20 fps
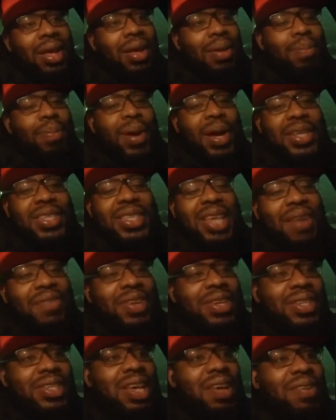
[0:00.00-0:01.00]
Bucs seven
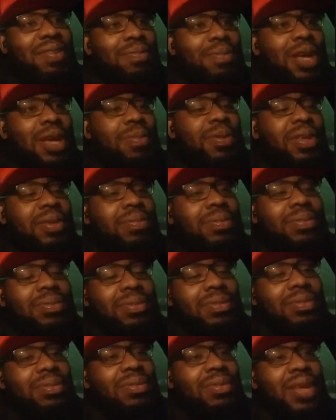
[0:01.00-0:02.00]
and seven, baby.
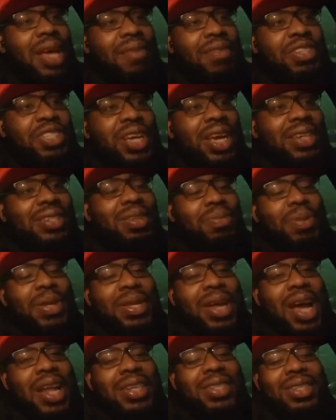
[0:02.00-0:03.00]
Have a chance to be
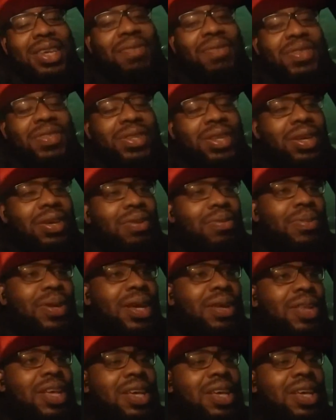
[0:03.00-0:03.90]
nine and seven still, man.